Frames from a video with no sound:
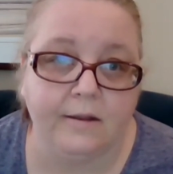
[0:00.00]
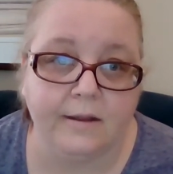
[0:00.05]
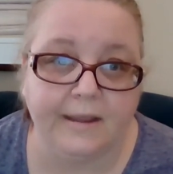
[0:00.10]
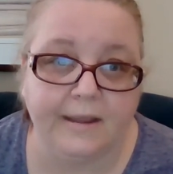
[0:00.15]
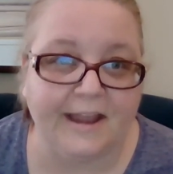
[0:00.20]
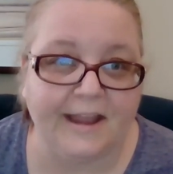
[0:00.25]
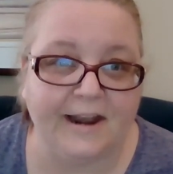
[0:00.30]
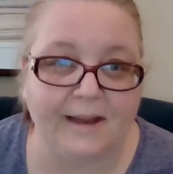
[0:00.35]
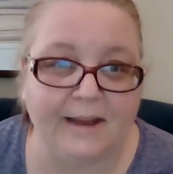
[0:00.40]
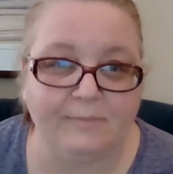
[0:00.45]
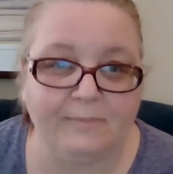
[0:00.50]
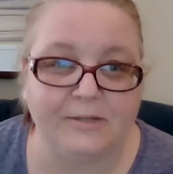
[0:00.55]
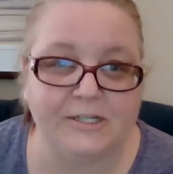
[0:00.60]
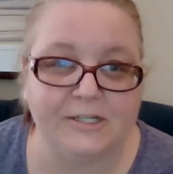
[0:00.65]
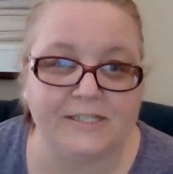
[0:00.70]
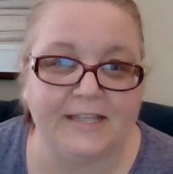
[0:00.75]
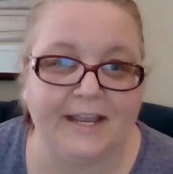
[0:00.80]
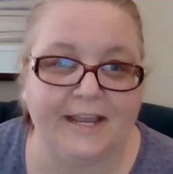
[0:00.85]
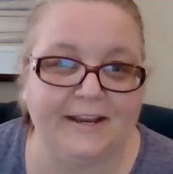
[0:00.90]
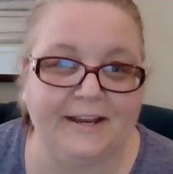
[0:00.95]
Again, I'm
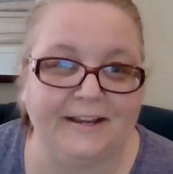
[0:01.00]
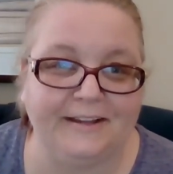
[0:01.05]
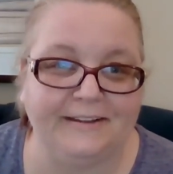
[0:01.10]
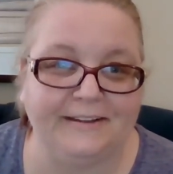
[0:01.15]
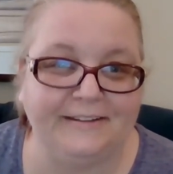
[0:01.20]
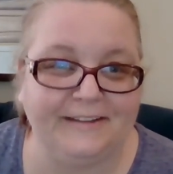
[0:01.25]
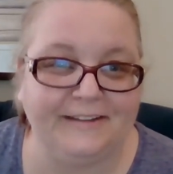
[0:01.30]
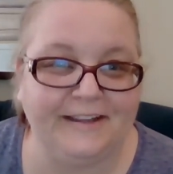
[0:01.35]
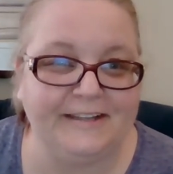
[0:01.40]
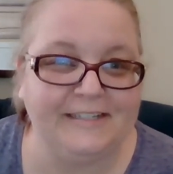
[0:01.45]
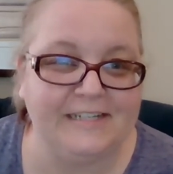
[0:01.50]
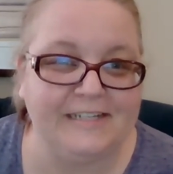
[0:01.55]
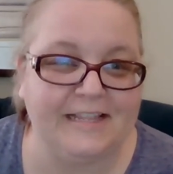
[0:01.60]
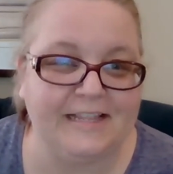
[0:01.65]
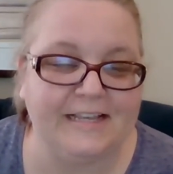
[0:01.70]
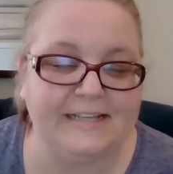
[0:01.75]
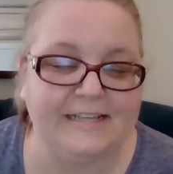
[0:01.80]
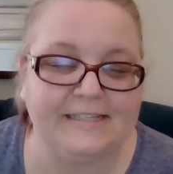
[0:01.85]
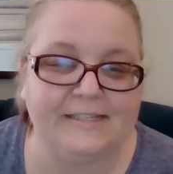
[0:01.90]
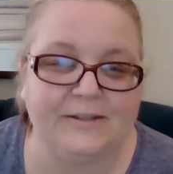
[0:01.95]
just getting into
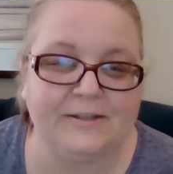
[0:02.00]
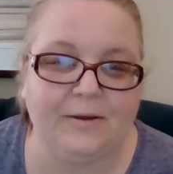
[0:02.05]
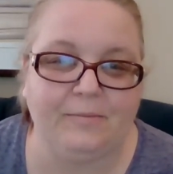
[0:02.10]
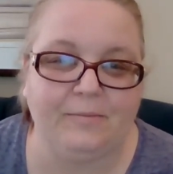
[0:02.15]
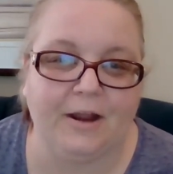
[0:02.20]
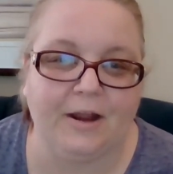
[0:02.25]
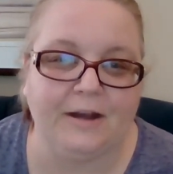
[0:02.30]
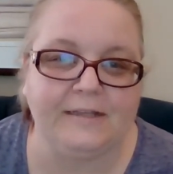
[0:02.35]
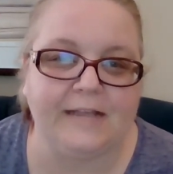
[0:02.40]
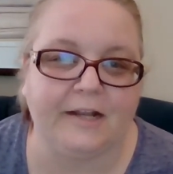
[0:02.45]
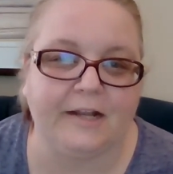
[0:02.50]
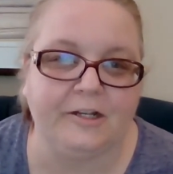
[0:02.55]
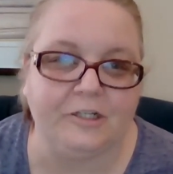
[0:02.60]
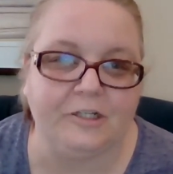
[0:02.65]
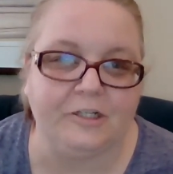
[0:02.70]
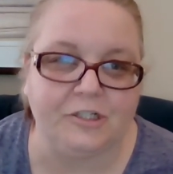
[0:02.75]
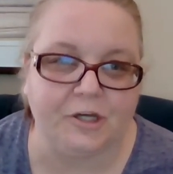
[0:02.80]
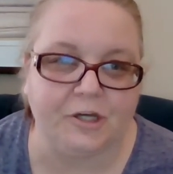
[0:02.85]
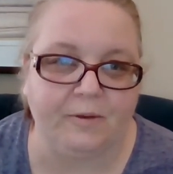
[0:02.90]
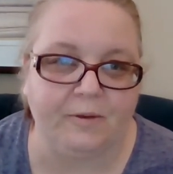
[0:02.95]
this, so I'm not
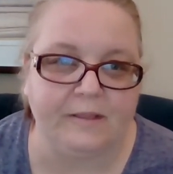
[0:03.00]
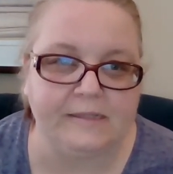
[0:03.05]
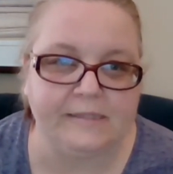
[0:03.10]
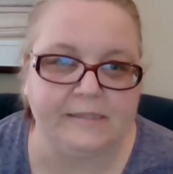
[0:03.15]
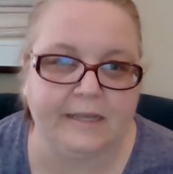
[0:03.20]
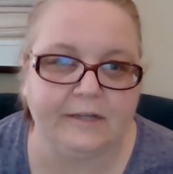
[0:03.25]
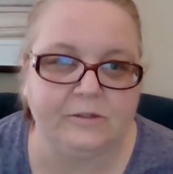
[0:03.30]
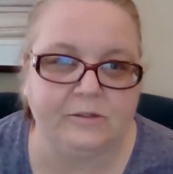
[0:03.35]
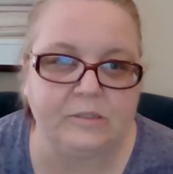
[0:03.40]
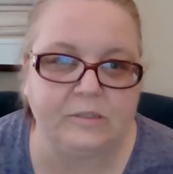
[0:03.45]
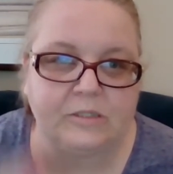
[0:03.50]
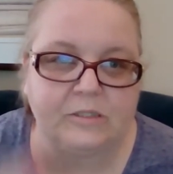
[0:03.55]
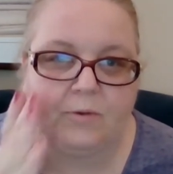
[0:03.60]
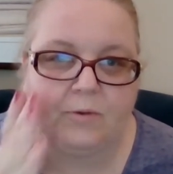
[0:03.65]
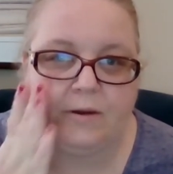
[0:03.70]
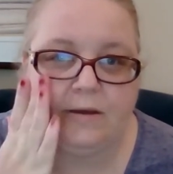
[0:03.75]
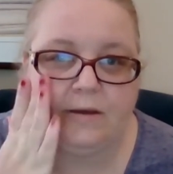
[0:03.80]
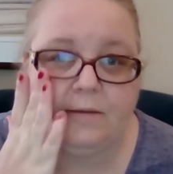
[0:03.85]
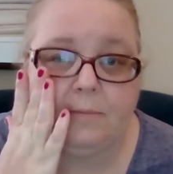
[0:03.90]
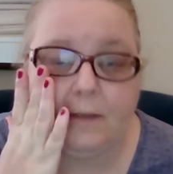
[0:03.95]
exactly sure what the schedule is
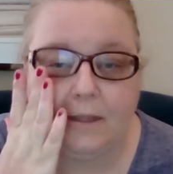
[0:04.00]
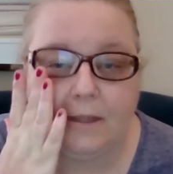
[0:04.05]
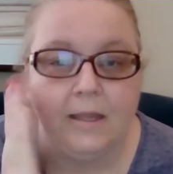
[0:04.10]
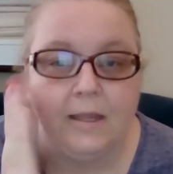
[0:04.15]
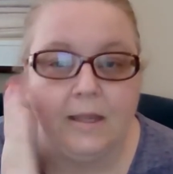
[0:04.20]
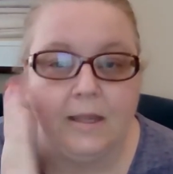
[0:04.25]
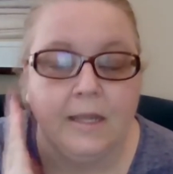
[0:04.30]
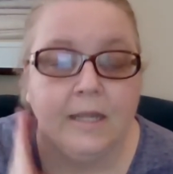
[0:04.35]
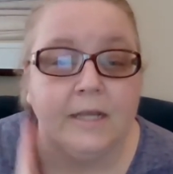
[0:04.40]
going to be.